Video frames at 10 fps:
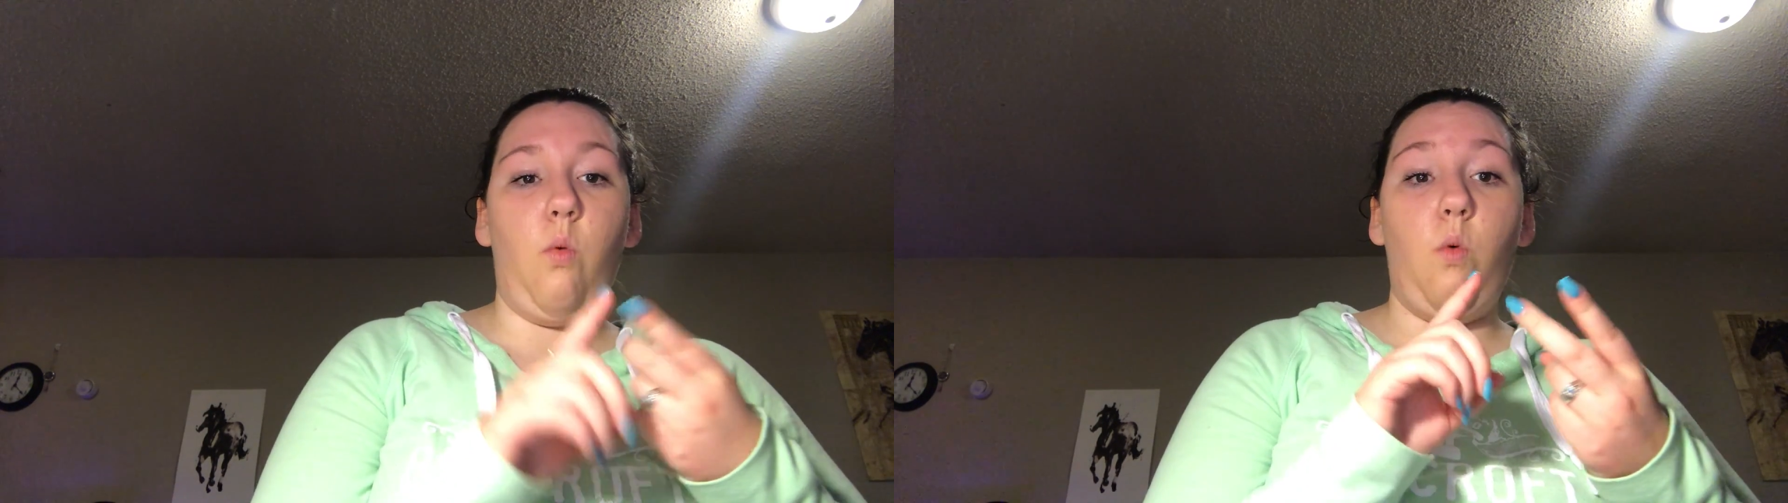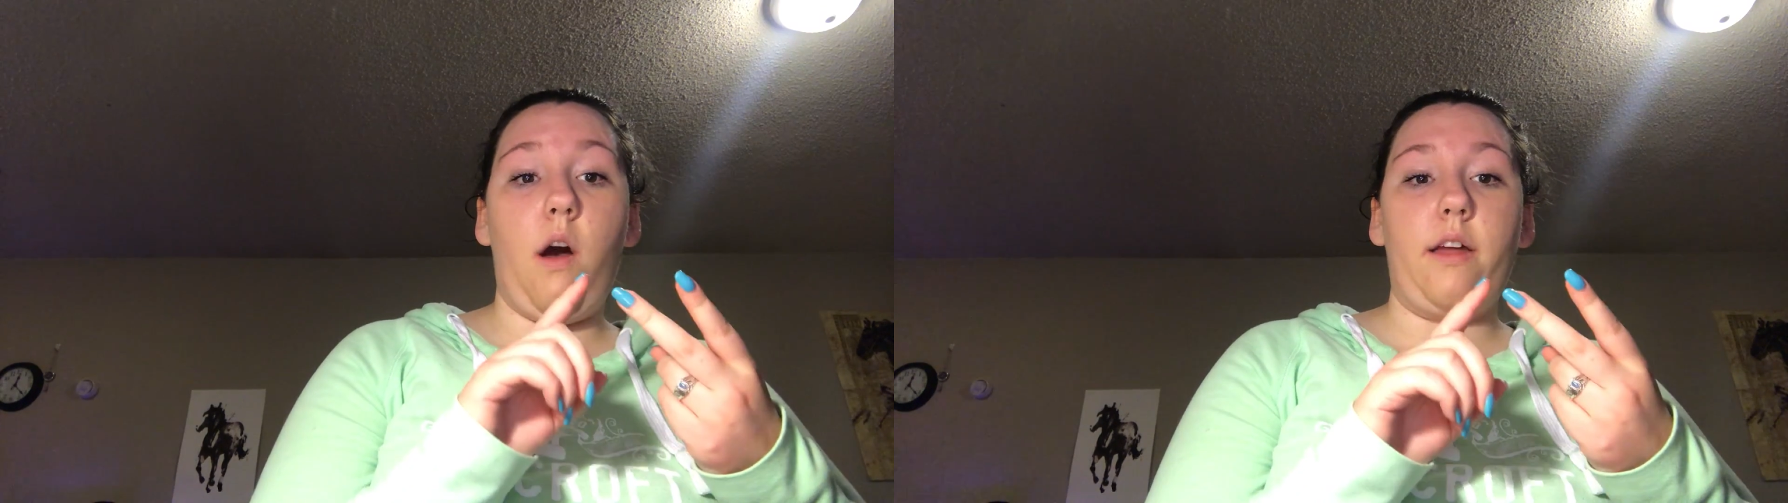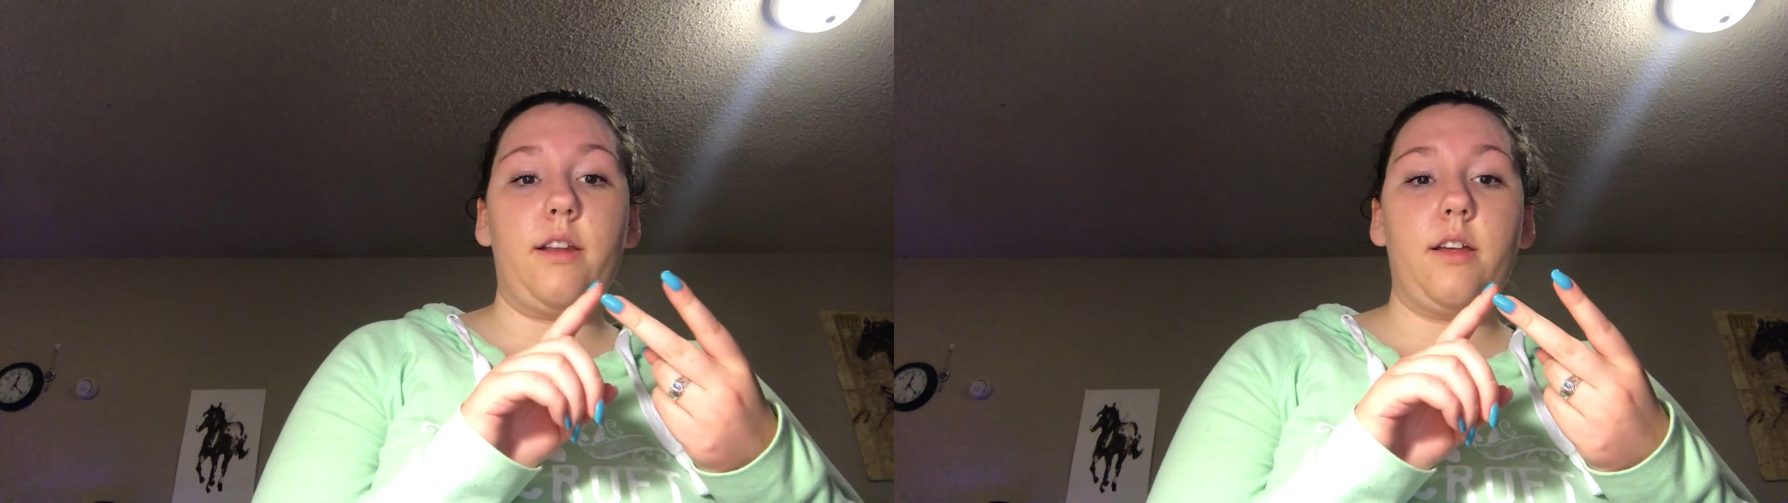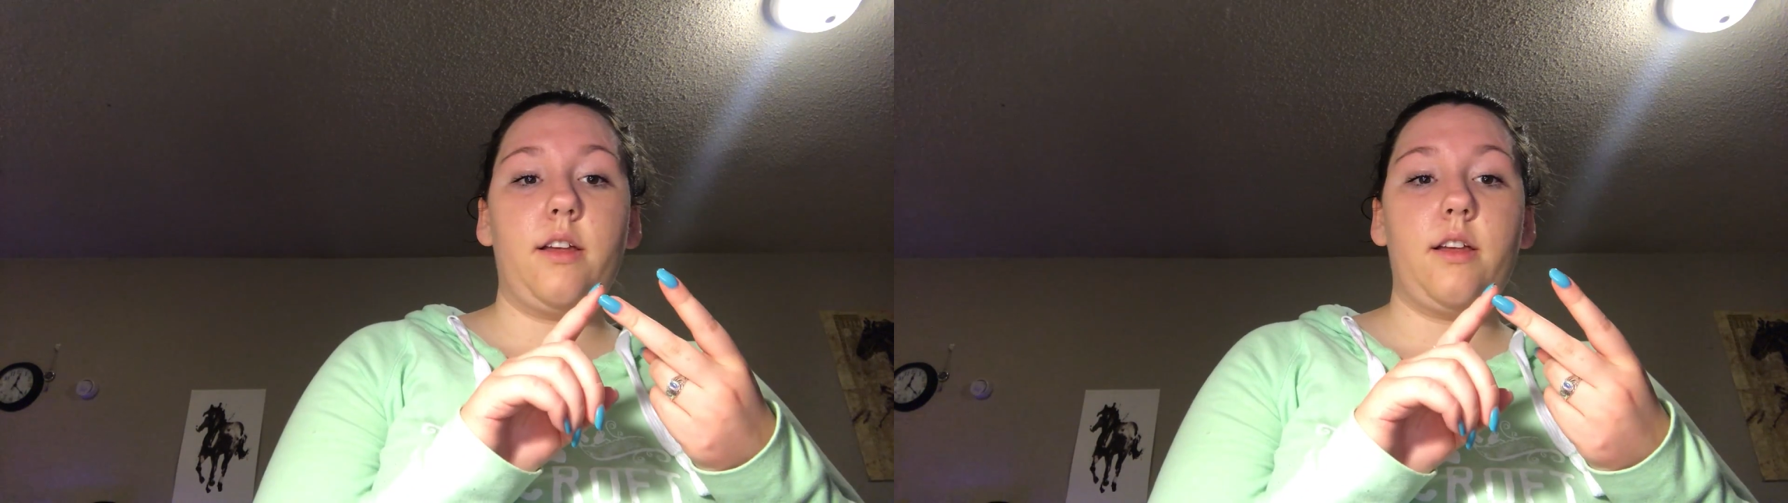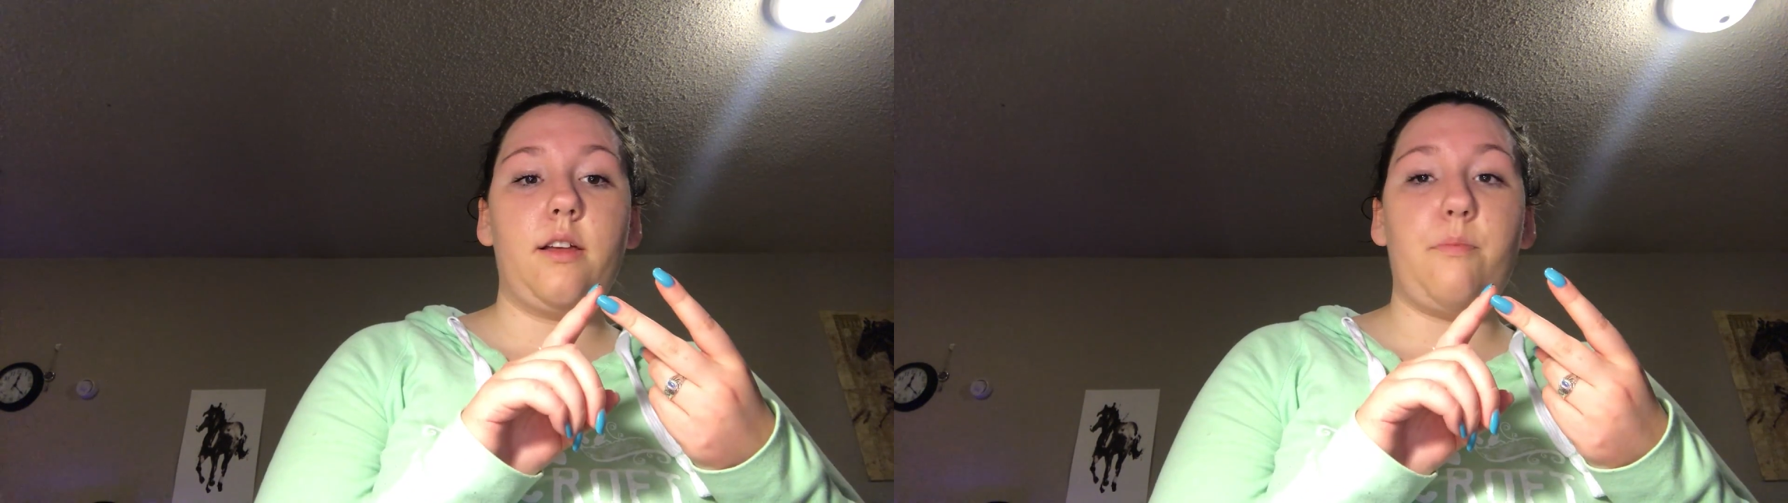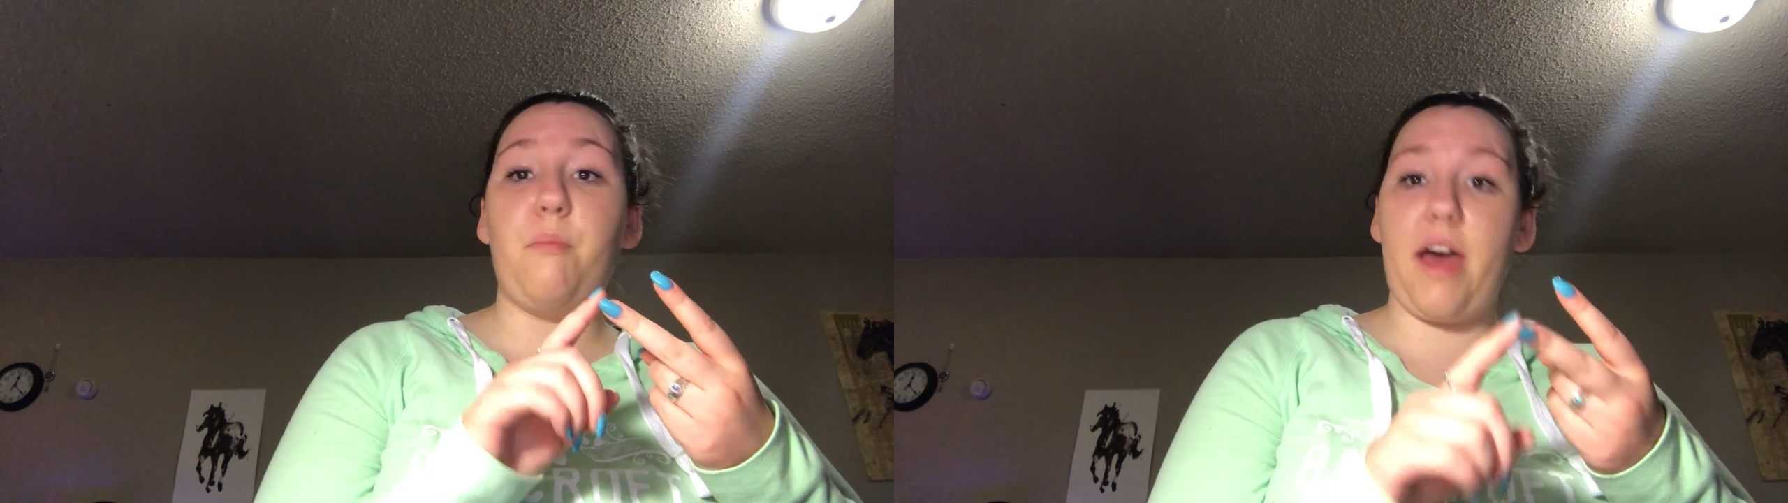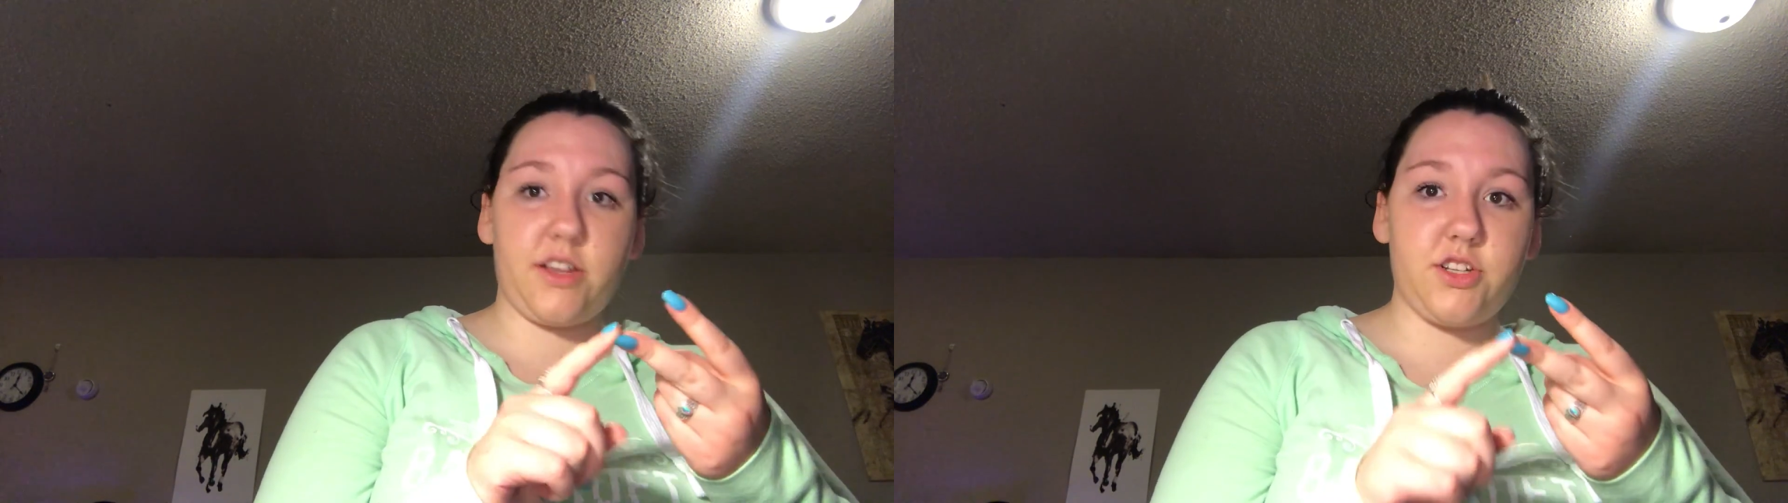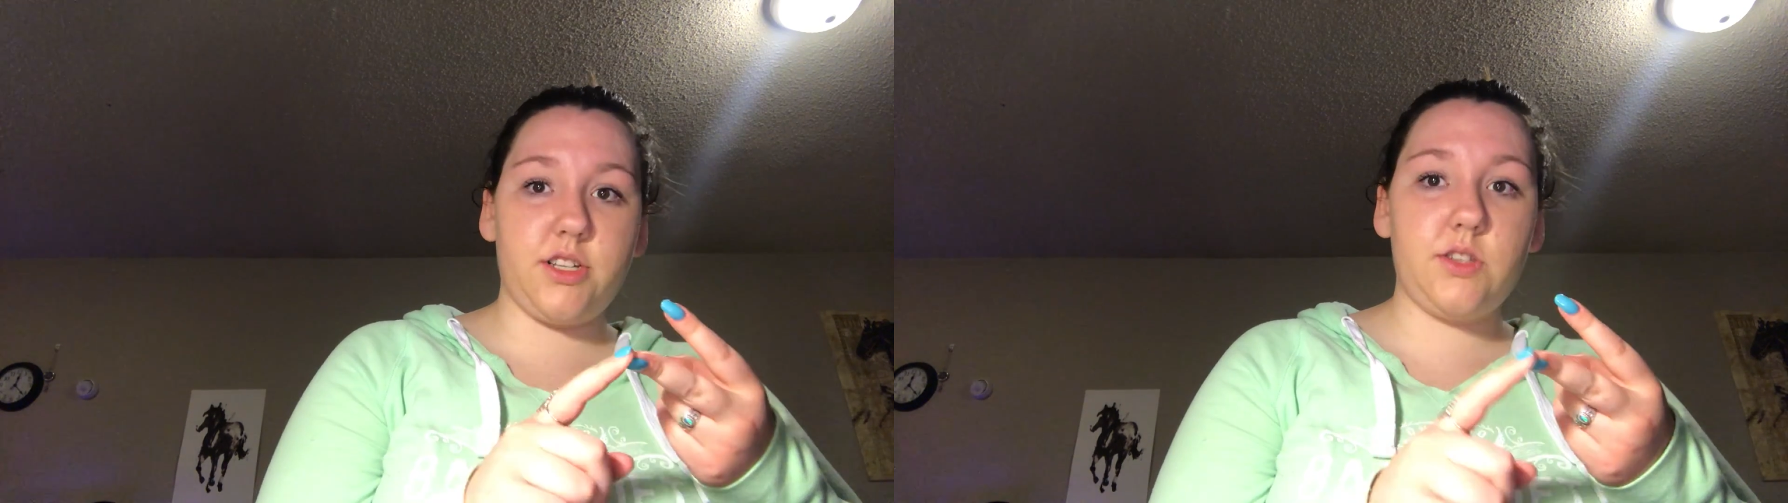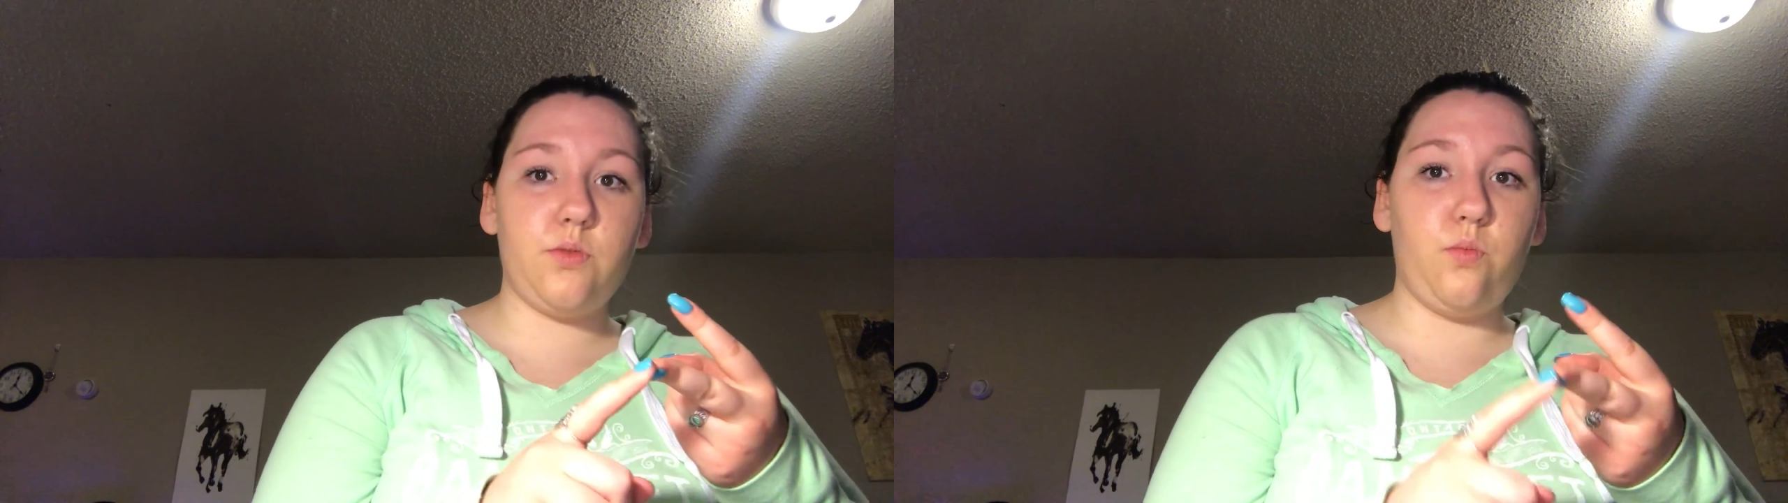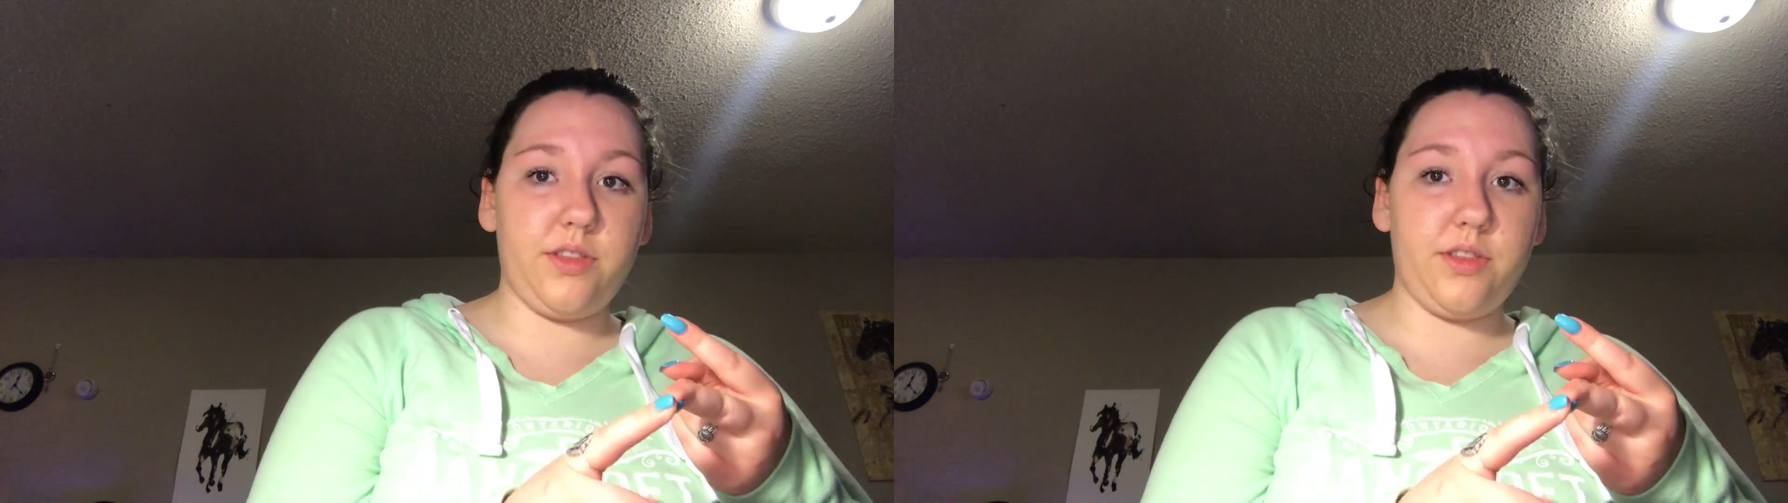What matches